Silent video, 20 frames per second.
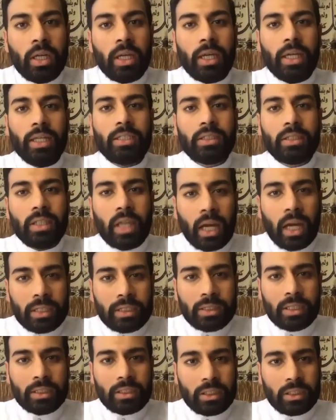is not
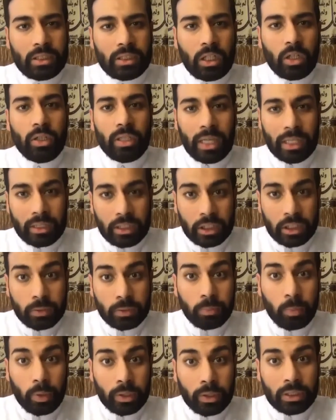necessarily at this
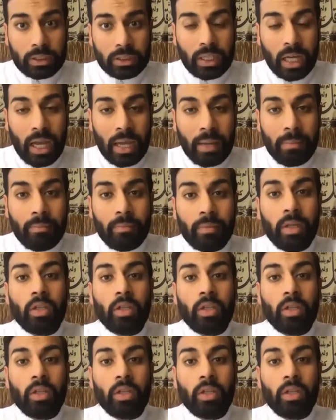point in time,